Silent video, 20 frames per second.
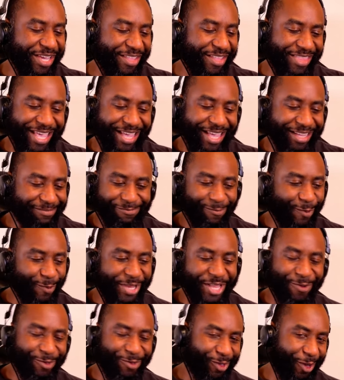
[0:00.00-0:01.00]
And that
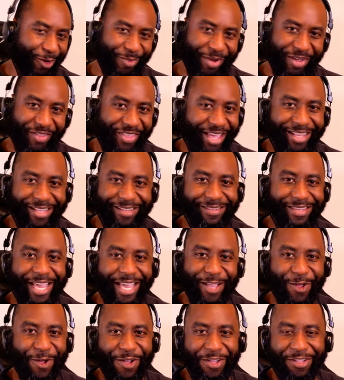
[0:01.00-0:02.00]
we don't talk about that
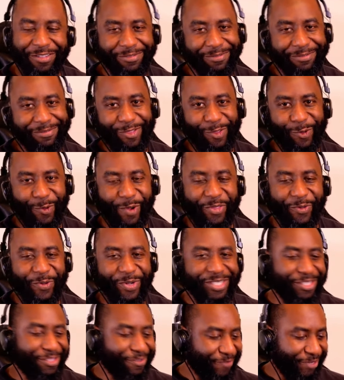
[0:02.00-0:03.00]
at all throughout the
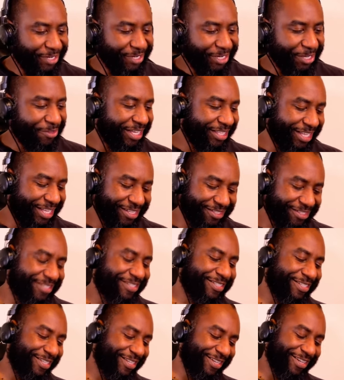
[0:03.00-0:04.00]
rest of the video. Like,
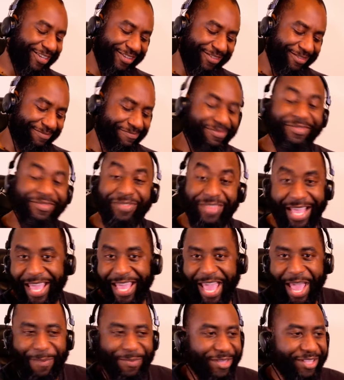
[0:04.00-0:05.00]
that's... That
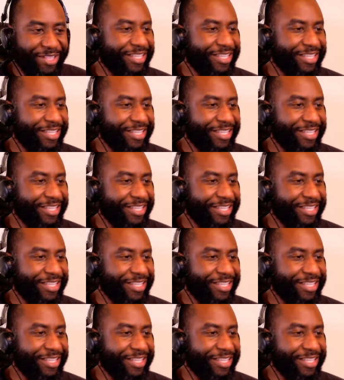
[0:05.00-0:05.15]
happened.